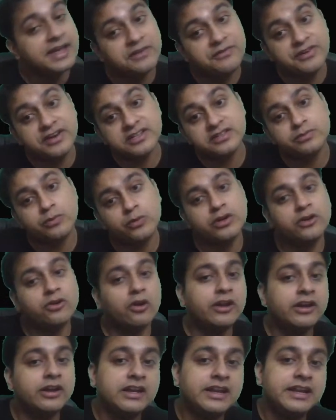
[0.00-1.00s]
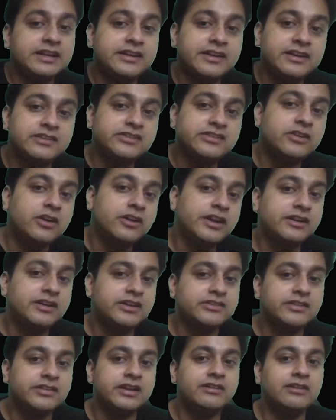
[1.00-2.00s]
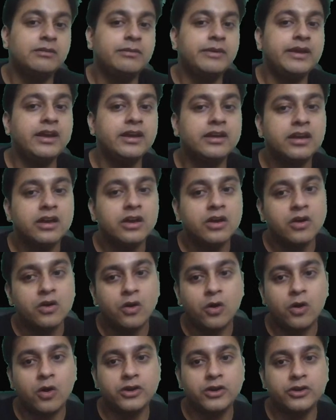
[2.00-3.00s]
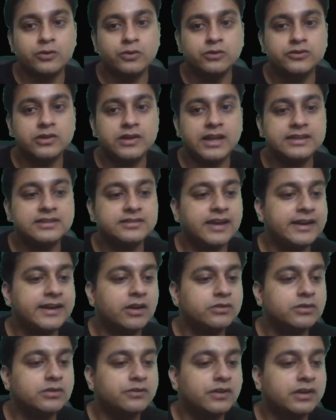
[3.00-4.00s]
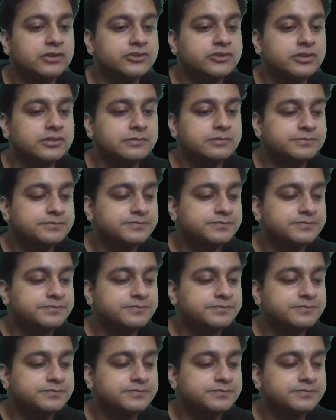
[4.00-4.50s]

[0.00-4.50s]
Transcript: If it is monotonically increasing or decreasing, it will be on 2. So let's write down the function.